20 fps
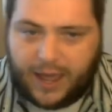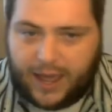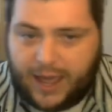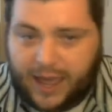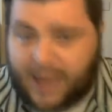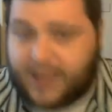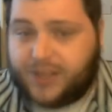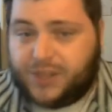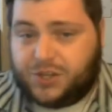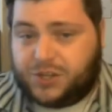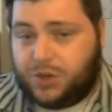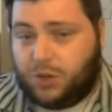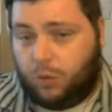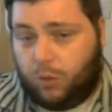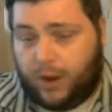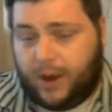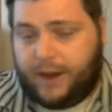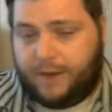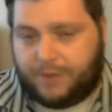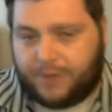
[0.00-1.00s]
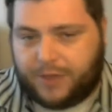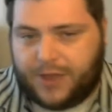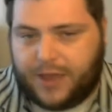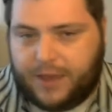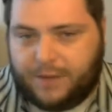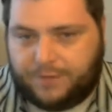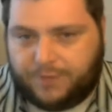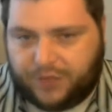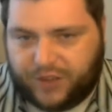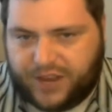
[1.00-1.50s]
is whatever the
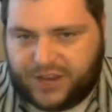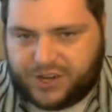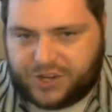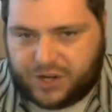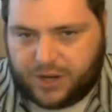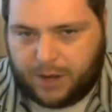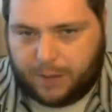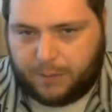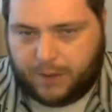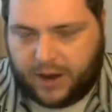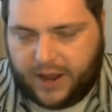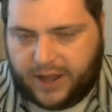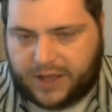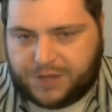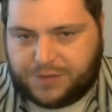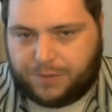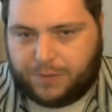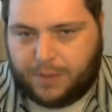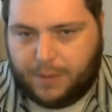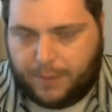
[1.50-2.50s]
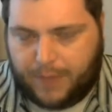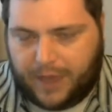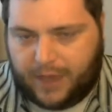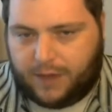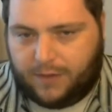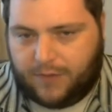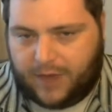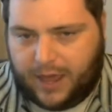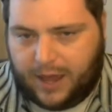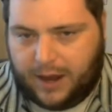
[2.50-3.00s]
inflation number is from the Bank
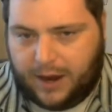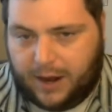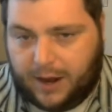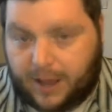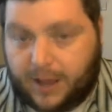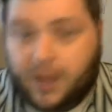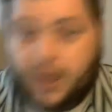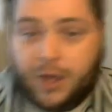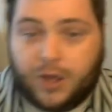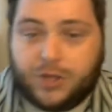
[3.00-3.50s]
of Canada,